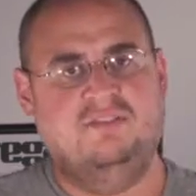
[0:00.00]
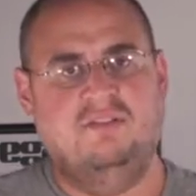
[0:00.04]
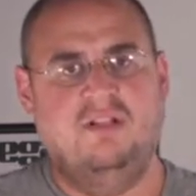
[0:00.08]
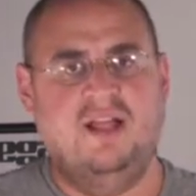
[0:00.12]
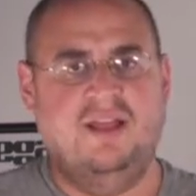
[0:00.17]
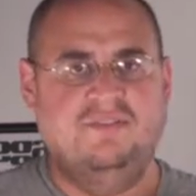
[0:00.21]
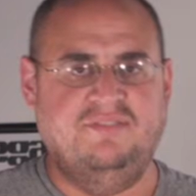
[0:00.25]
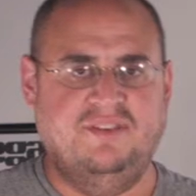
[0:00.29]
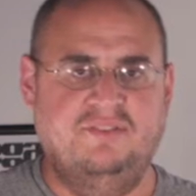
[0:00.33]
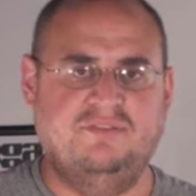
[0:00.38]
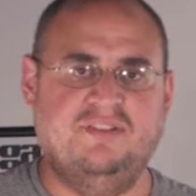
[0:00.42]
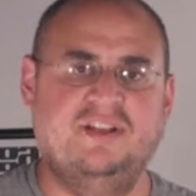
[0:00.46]
They'll
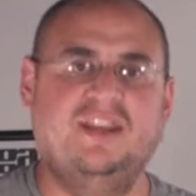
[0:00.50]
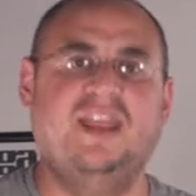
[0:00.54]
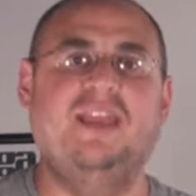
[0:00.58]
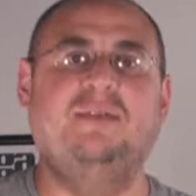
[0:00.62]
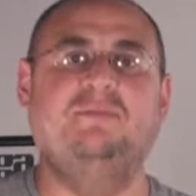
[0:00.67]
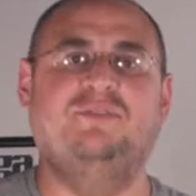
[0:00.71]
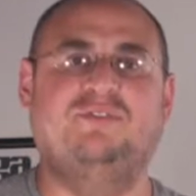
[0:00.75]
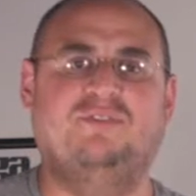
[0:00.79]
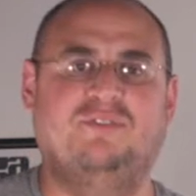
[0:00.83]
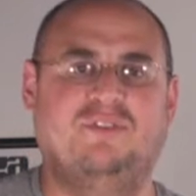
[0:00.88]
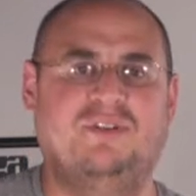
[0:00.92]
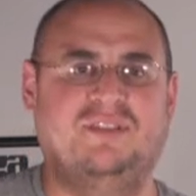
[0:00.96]
have different
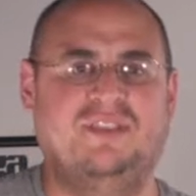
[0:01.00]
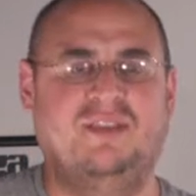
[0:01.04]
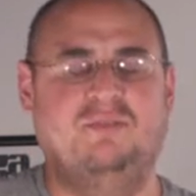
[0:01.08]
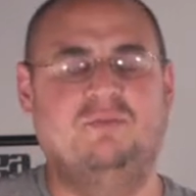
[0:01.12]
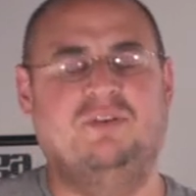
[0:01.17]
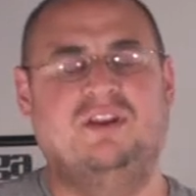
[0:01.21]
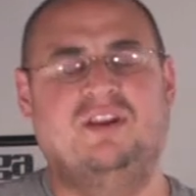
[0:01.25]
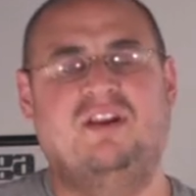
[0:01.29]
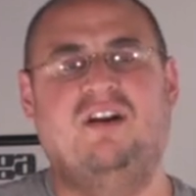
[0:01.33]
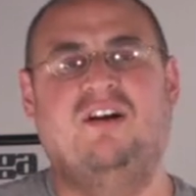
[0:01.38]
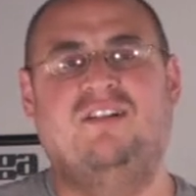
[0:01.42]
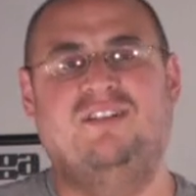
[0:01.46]
names for it. They
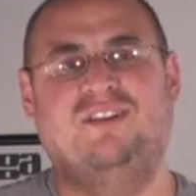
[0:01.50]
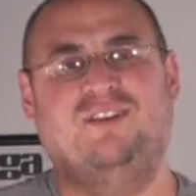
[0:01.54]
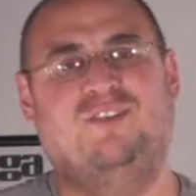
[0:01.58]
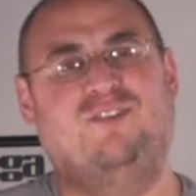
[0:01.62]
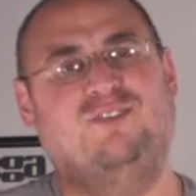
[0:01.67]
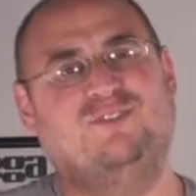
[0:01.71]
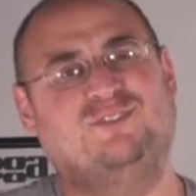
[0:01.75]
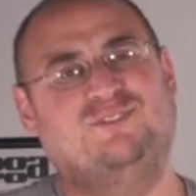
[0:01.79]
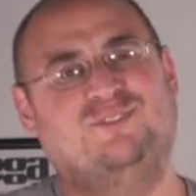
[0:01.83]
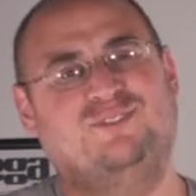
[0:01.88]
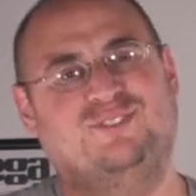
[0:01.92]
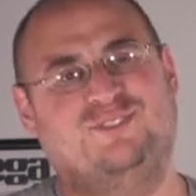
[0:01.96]
wouldn't call it
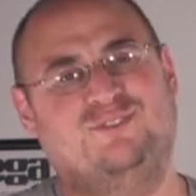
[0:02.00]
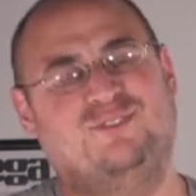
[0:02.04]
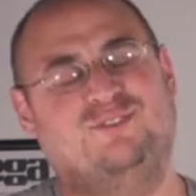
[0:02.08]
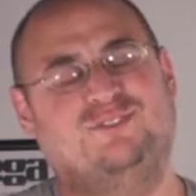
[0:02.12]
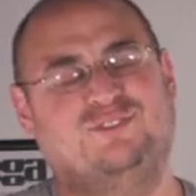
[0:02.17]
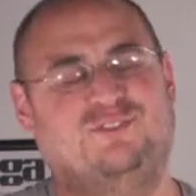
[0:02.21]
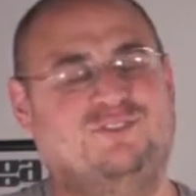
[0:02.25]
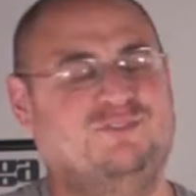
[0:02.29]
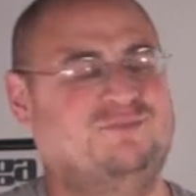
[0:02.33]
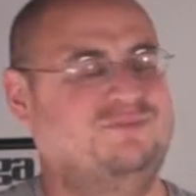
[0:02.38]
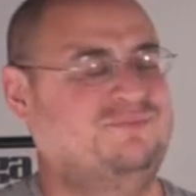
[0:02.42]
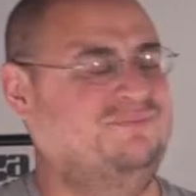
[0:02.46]
cultural and
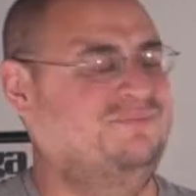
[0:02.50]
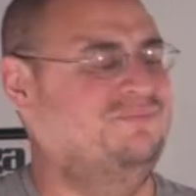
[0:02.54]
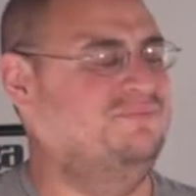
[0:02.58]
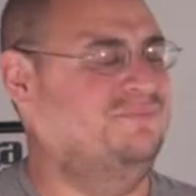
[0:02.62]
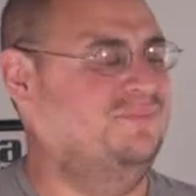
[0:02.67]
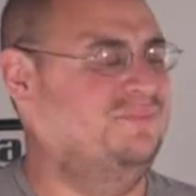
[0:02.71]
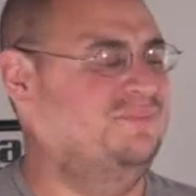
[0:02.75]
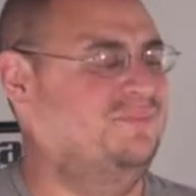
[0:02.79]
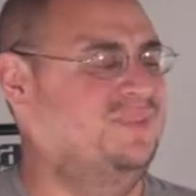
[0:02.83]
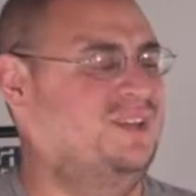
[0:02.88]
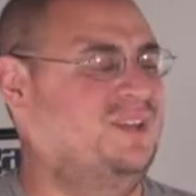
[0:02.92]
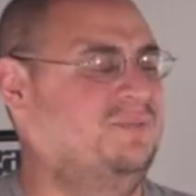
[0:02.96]
social
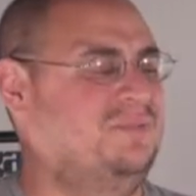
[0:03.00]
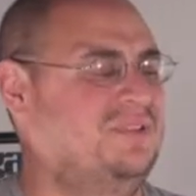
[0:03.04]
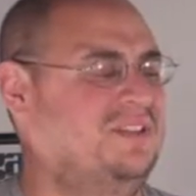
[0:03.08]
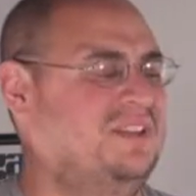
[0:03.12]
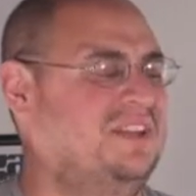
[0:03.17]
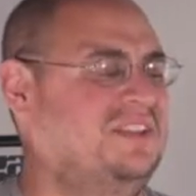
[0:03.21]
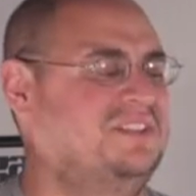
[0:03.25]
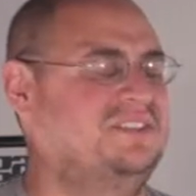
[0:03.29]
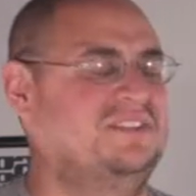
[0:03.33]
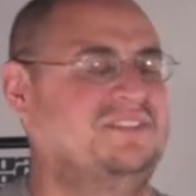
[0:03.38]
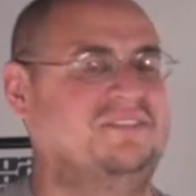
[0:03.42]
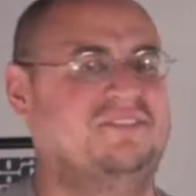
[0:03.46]

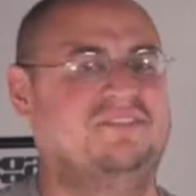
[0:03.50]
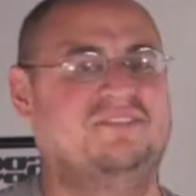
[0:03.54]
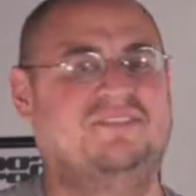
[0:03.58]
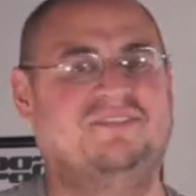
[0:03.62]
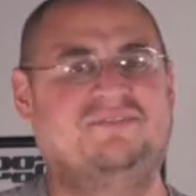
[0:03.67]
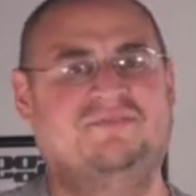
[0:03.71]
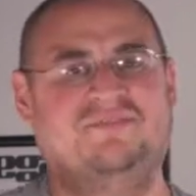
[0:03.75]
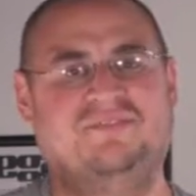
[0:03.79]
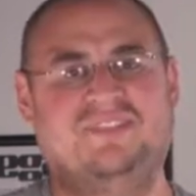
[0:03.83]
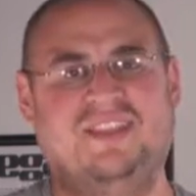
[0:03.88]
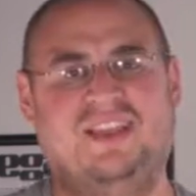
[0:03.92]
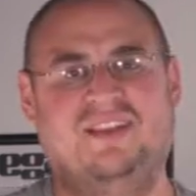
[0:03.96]
manipulation. They'll
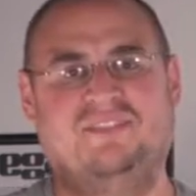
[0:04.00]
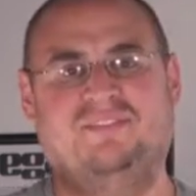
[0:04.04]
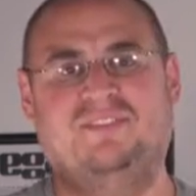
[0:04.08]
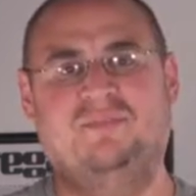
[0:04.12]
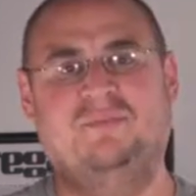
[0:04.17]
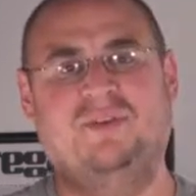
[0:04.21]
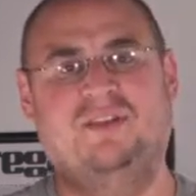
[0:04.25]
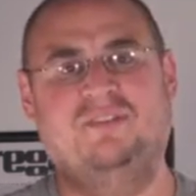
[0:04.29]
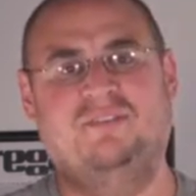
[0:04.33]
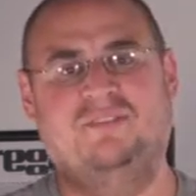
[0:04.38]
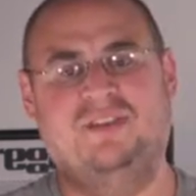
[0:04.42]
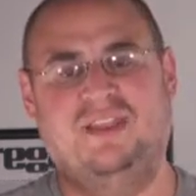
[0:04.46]
have
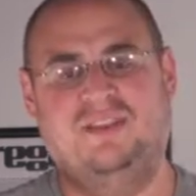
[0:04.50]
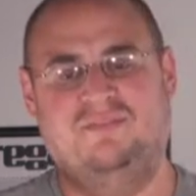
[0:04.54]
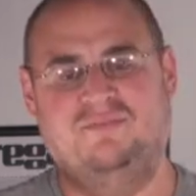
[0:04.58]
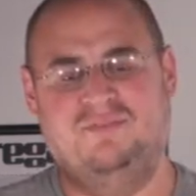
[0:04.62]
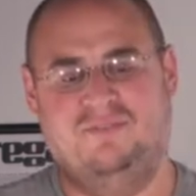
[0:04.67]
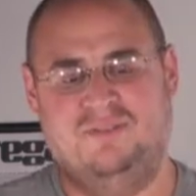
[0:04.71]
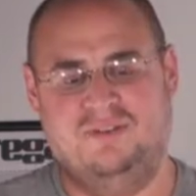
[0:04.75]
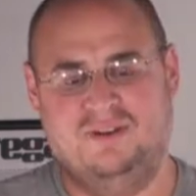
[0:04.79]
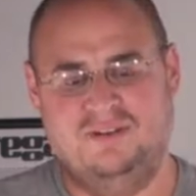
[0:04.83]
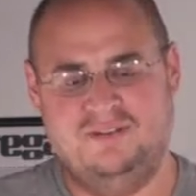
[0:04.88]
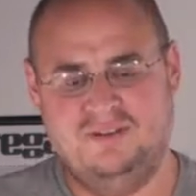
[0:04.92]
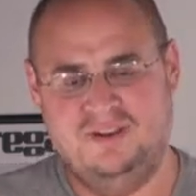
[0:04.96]
some other name
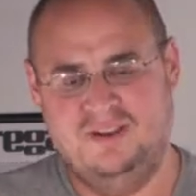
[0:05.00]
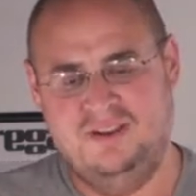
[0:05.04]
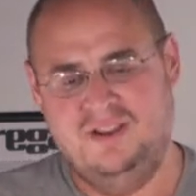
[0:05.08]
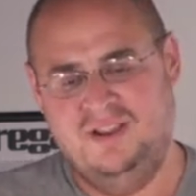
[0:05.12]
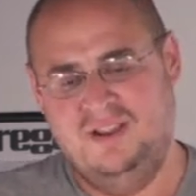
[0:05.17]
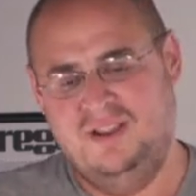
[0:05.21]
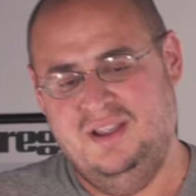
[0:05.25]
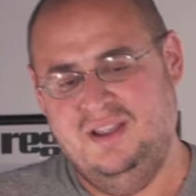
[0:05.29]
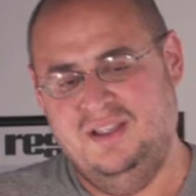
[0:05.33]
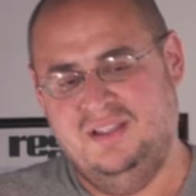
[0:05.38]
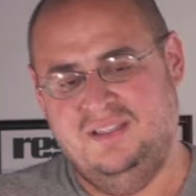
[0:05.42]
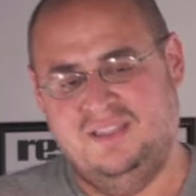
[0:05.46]
for it,
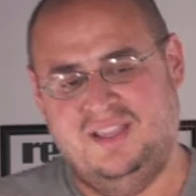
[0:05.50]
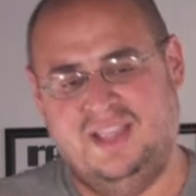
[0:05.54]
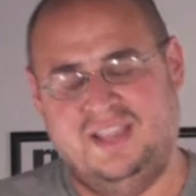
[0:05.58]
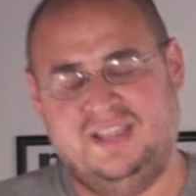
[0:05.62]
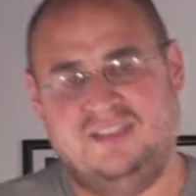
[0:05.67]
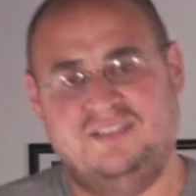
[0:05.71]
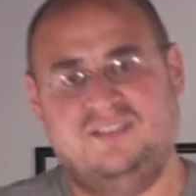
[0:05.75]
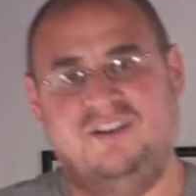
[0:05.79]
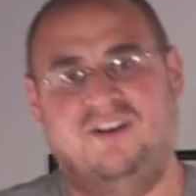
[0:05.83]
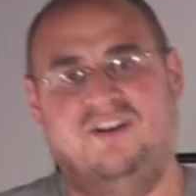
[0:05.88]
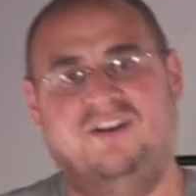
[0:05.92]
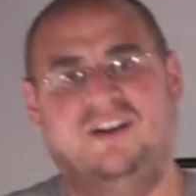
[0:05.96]

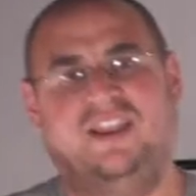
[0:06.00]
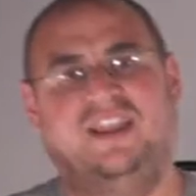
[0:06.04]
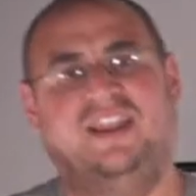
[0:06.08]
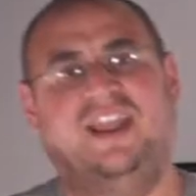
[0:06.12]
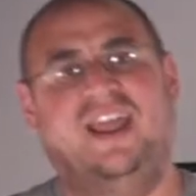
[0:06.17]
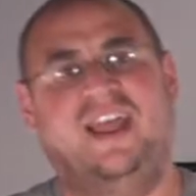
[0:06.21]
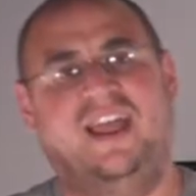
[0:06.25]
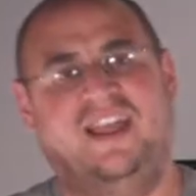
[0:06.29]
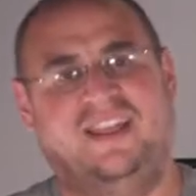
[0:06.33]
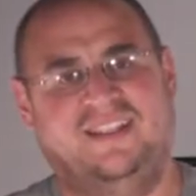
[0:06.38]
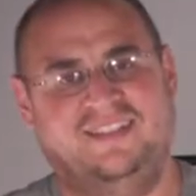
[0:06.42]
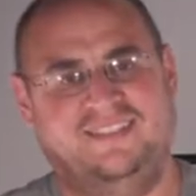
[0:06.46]
like target
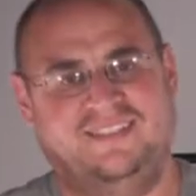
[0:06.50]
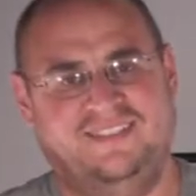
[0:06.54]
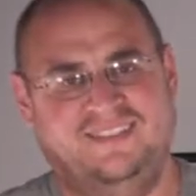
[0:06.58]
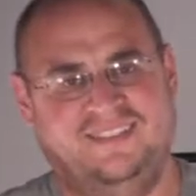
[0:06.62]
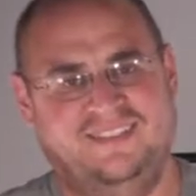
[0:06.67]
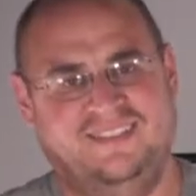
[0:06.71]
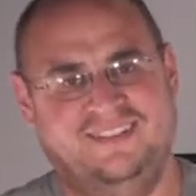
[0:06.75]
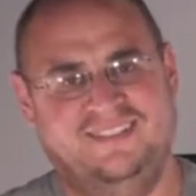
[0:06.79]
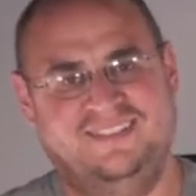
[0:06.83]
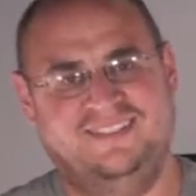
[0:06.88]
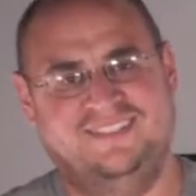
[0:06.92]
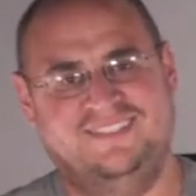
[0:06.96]
ads,
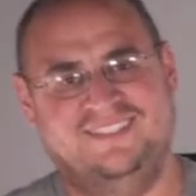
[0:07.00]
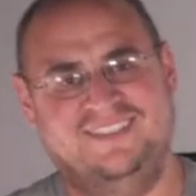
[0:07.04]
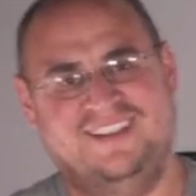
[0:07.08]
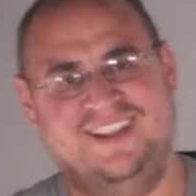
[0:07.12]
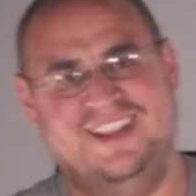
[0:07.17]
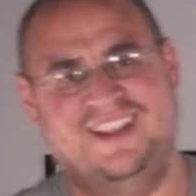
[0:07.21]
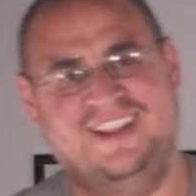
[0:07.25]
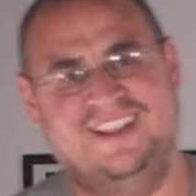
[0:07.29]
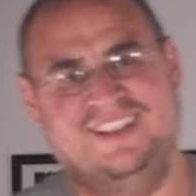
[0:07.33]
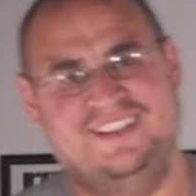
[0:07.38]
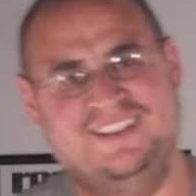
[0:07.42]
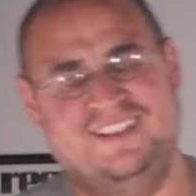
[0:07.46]

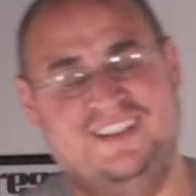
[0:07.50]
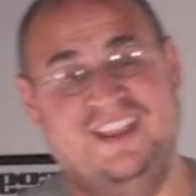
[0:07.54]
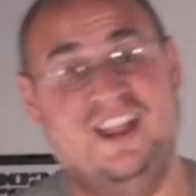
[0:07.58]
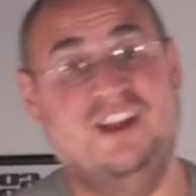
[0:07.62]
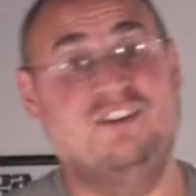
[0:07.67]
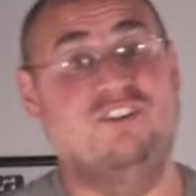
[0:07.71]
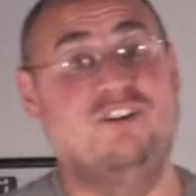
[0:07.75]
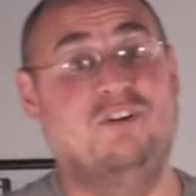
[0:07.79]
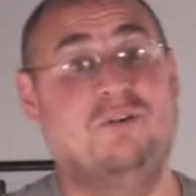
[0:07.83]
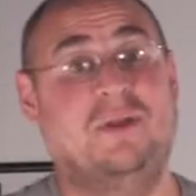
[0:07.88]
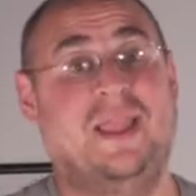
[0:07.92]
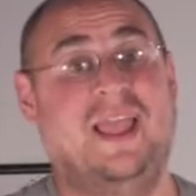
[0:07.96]
okay?
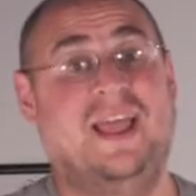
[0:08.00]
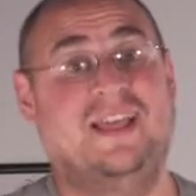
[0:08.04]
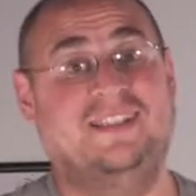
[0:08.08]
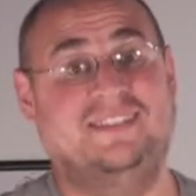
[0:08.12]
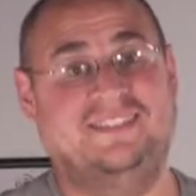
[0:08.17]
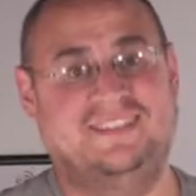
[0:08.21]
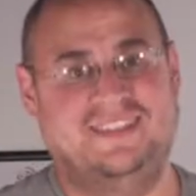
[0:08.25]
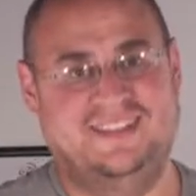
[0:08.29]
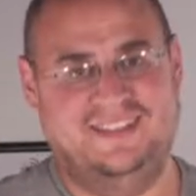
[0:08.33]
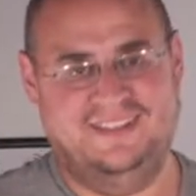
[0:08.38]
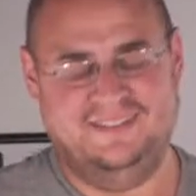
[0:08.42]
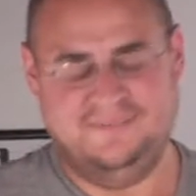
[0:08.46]
Narrow
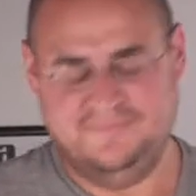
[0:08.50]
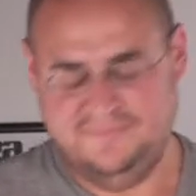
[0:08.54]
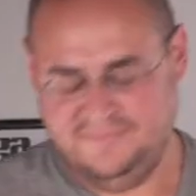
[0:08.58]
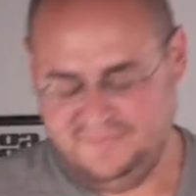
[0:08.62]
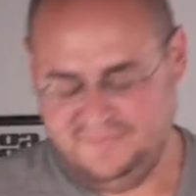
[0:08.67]
casting.